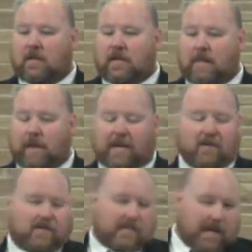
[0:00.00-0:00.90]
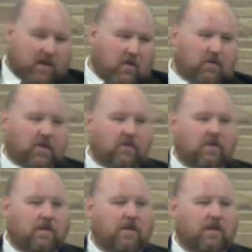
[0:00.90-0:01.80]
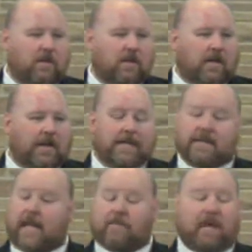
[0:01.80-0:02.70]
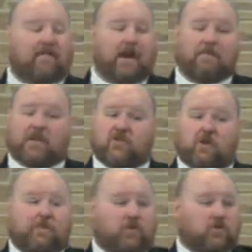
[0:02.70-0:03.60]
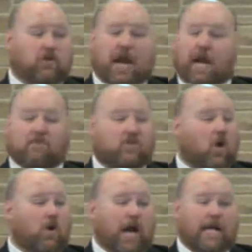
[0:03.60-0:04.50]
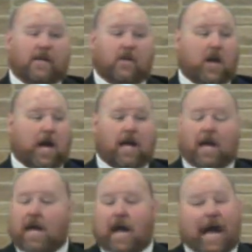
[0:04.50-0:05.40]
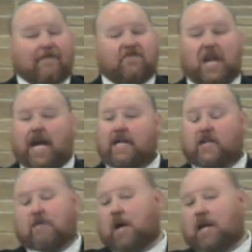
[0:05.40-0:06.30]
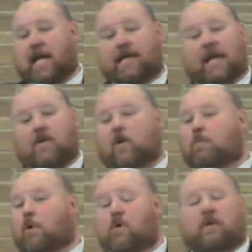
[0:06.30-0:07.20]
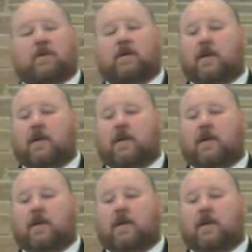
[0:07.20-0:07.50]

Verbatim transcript: And that banker says, I know you. And I said, Hey, man, if I beat you up in junior high, I'm sorry. I didn't know. I've changed. I'm not like that no more.